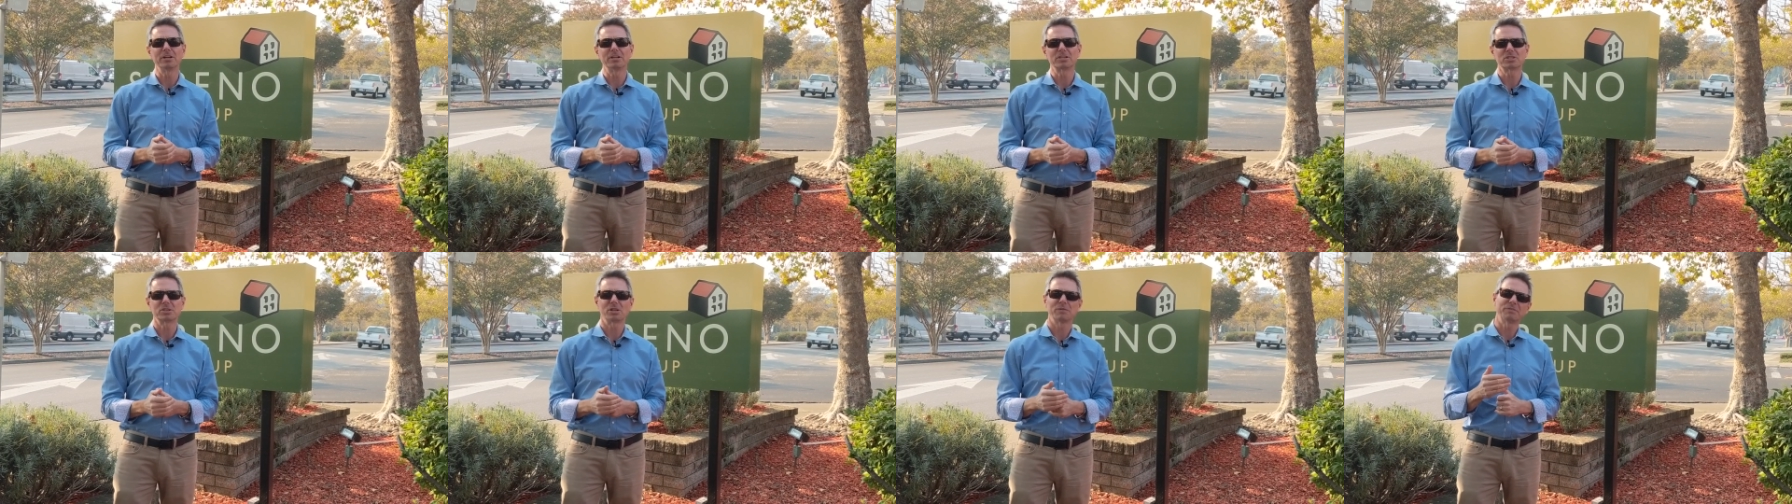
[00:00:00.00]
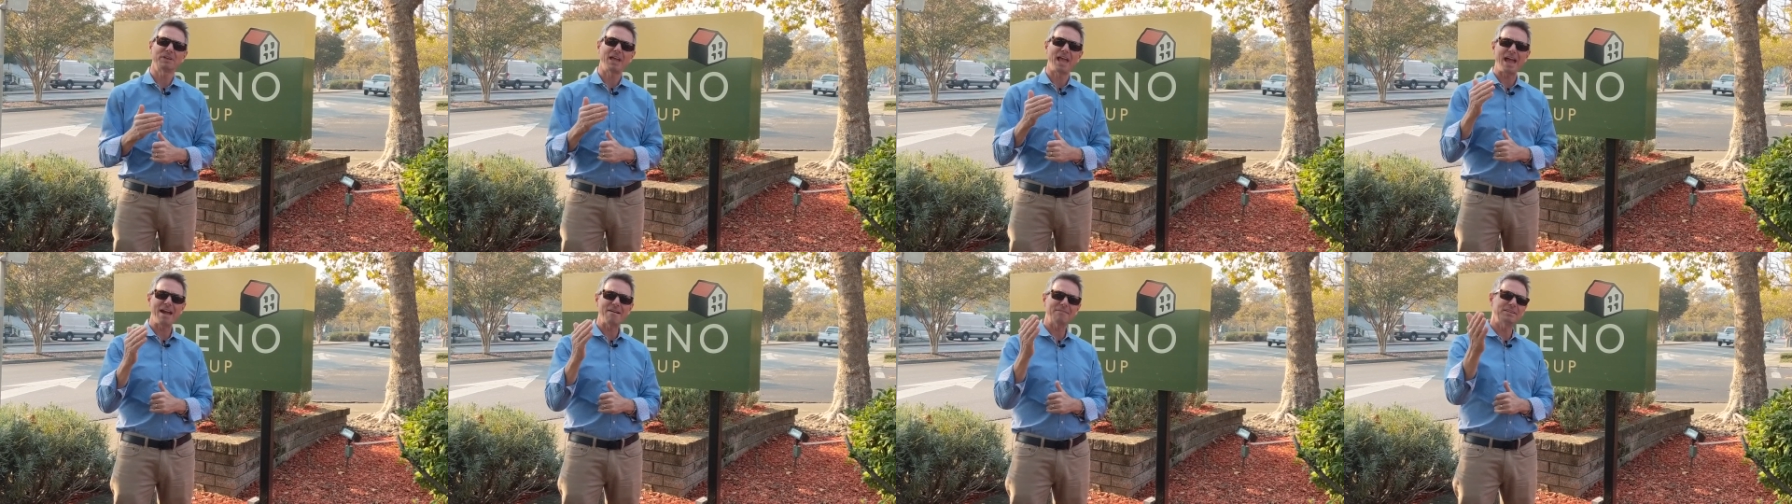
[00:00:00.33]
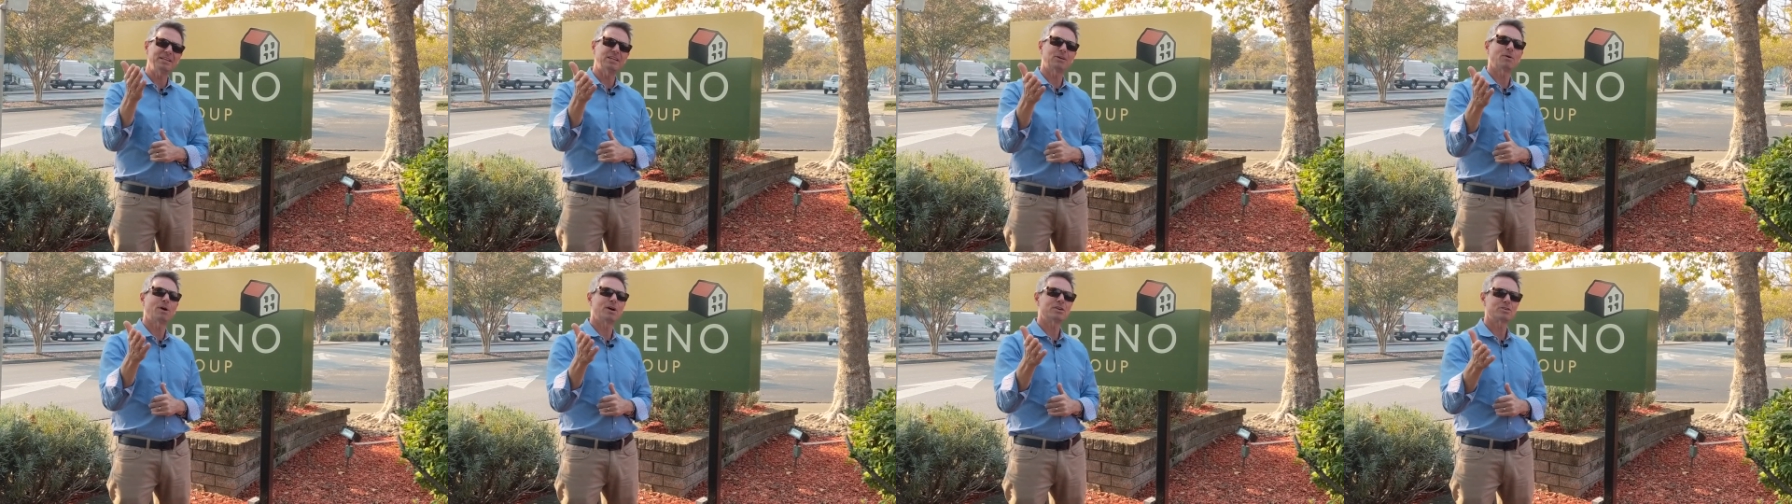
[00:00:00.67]
So if you have
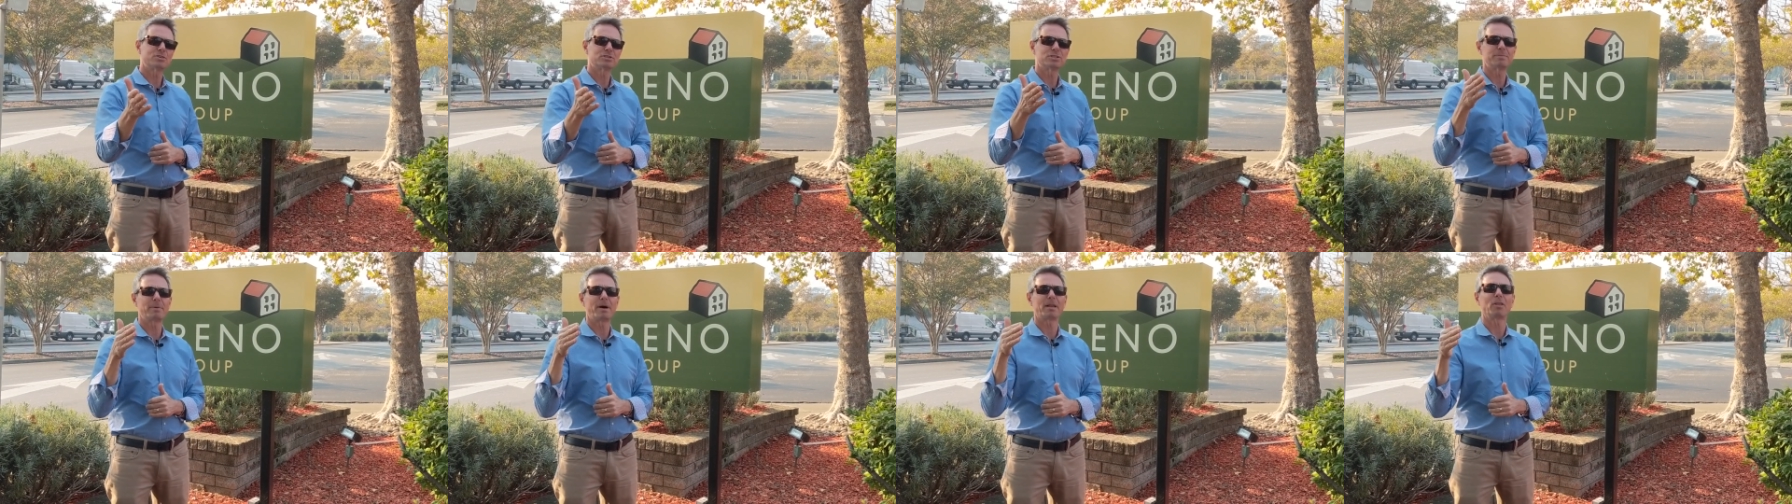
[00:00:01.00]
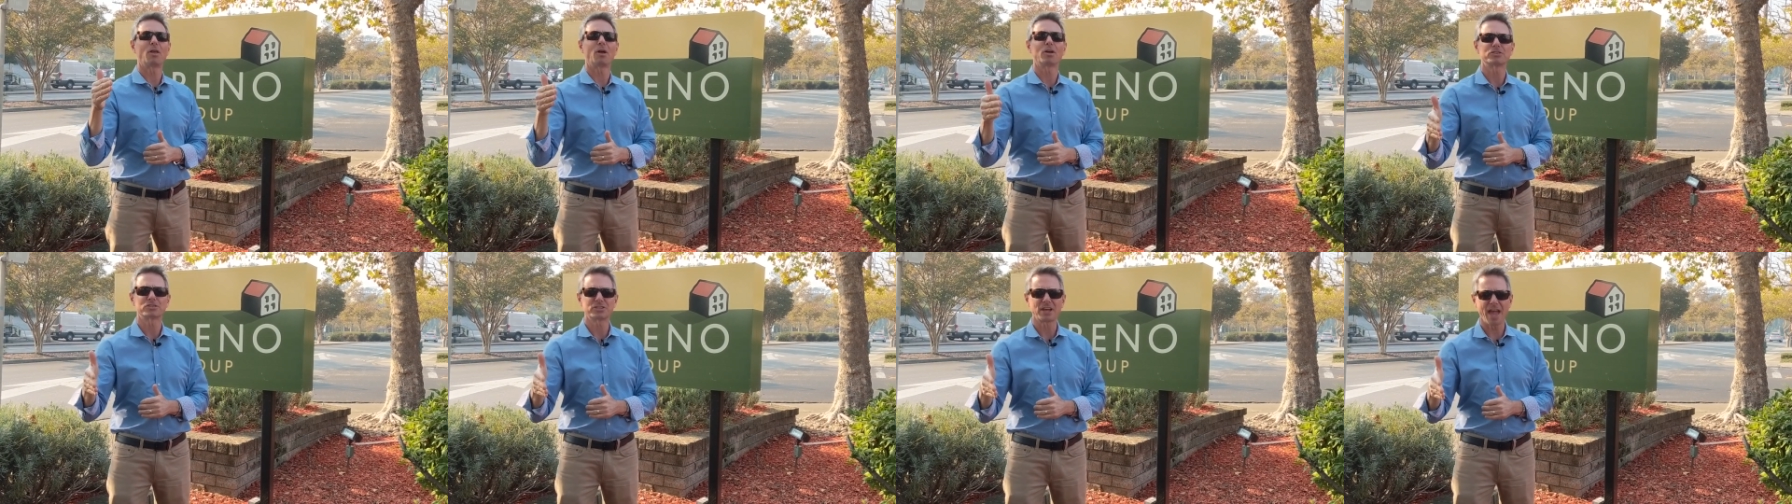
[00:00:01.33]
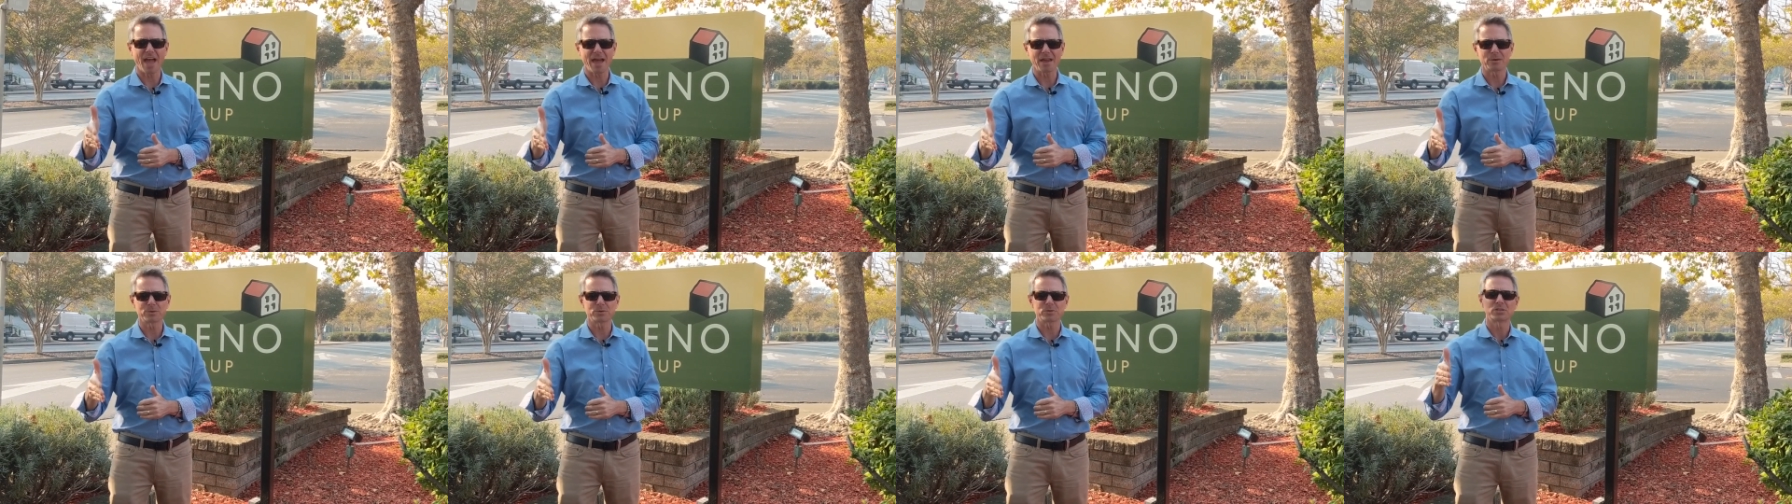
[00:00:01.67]
any questions about Los
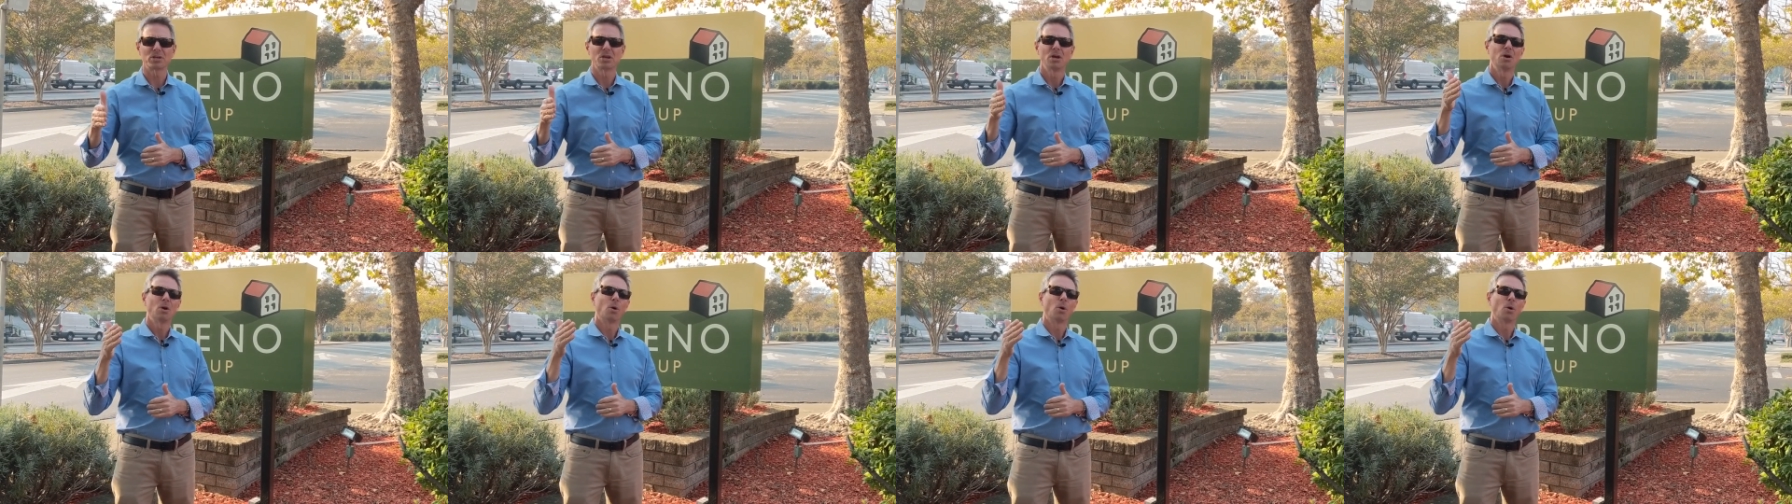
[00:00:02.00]
Gatos